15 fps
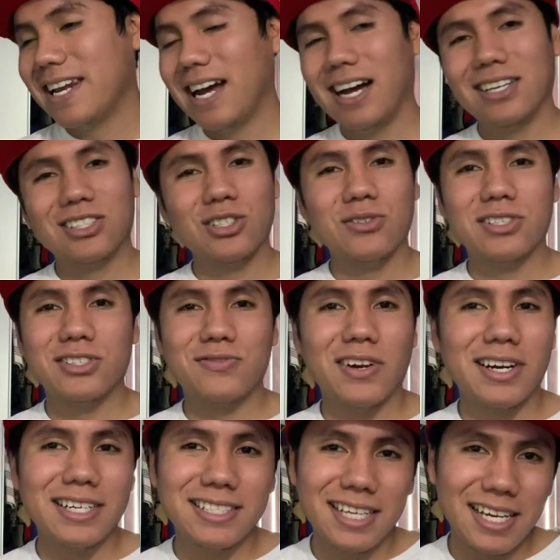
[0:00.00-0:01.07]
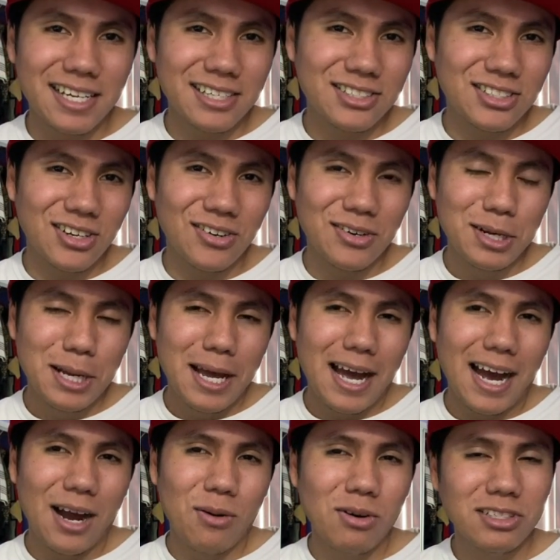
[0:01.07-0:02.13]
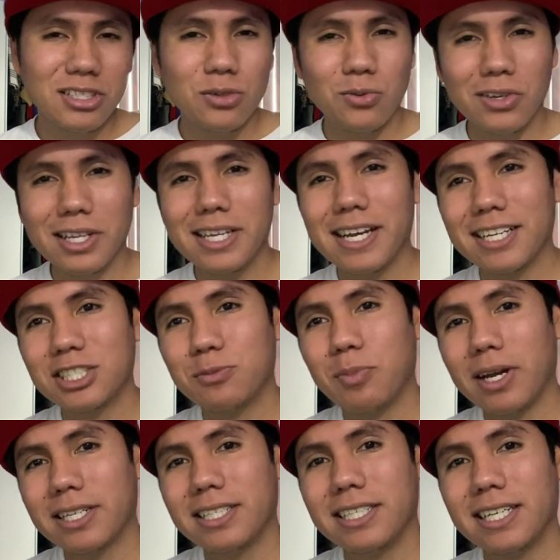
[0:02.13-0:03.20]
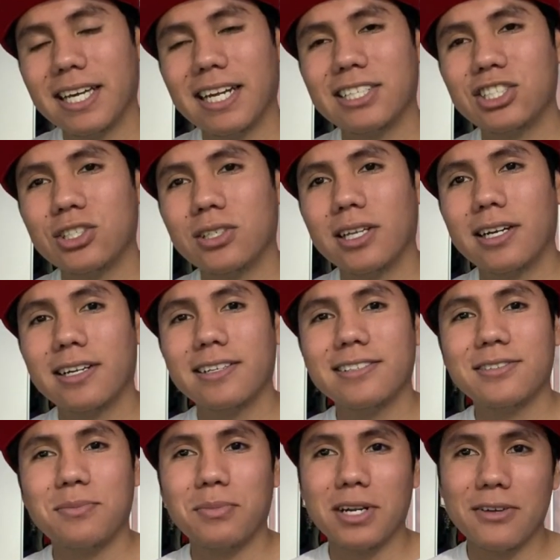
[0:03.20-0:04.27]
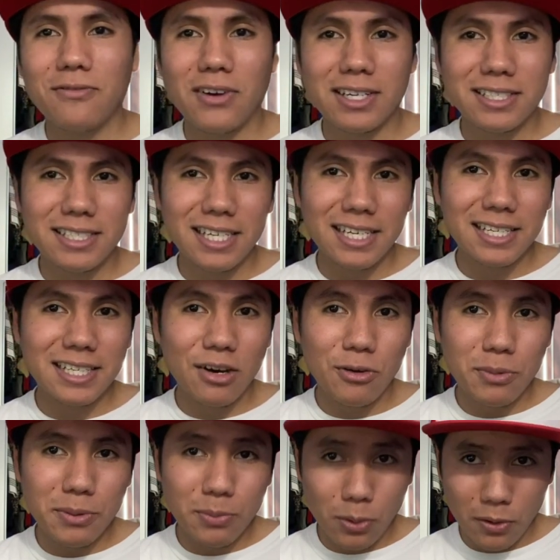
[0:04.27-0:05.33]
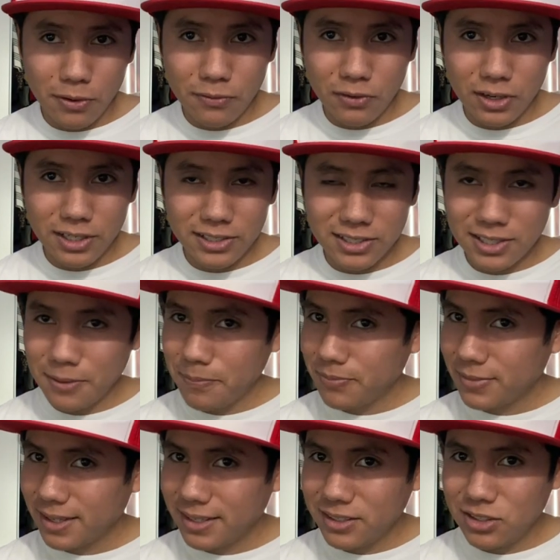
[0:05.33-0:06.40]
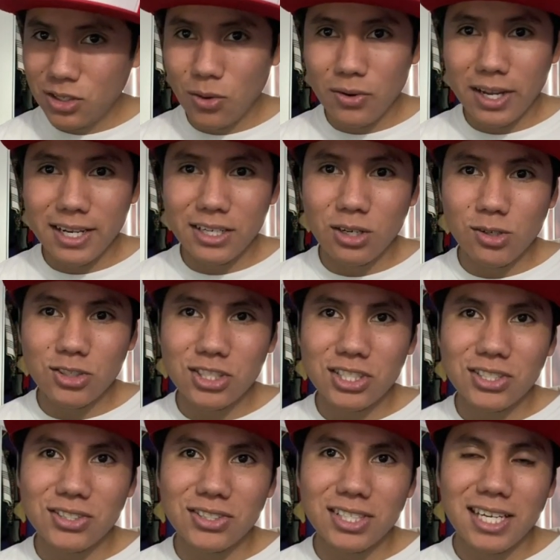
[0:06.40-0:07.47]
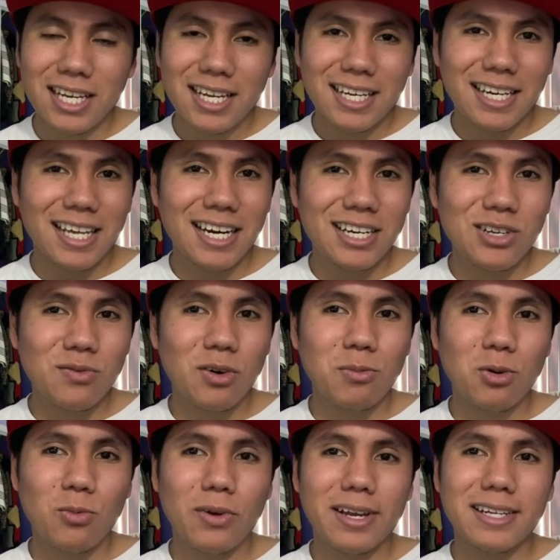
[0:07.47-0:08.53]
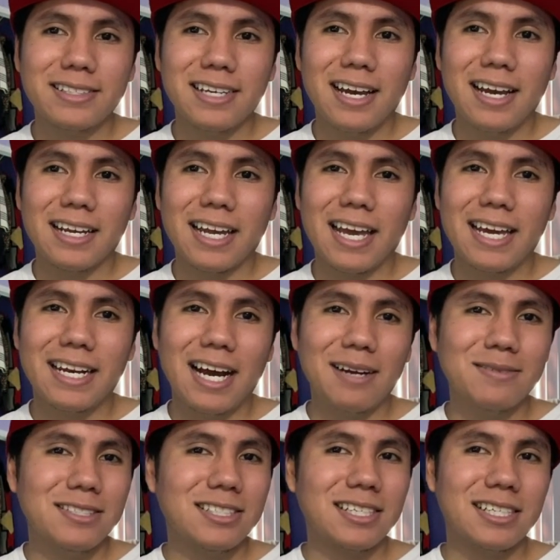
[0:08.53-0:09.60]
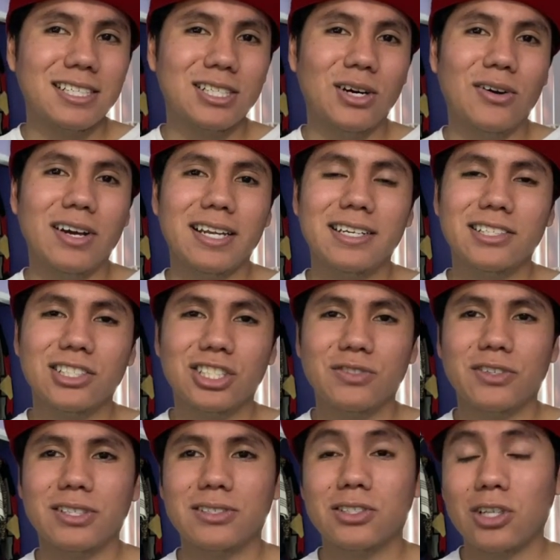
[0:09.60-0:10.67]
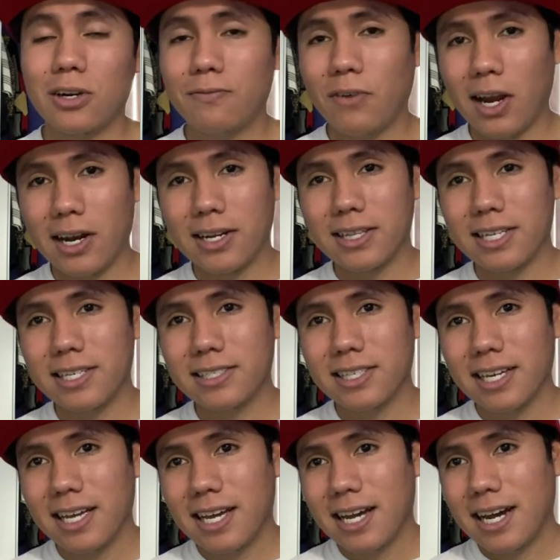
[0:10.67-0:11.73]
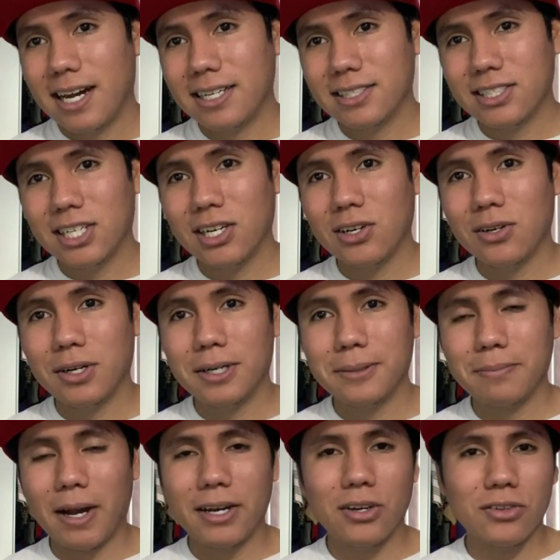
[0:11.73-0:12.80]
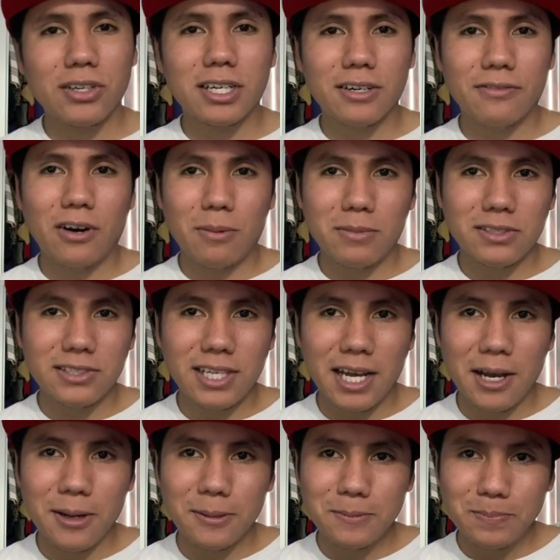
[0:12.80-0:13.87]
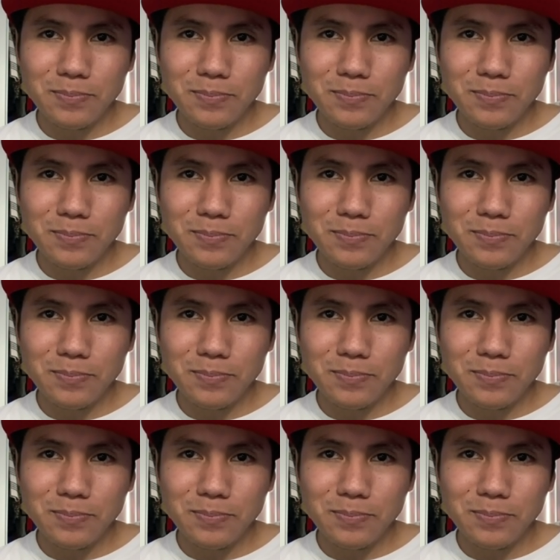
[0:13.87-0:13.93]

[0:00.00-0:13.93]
Azu is very tanky, so I wasn't really expecting to get a shield out of this, but if I did, that would be perfect for us. Don't get no shield. Gonna do one more wing attack, and I'm just gonna go ahead and just start firing these until I know they're gonna farm us down.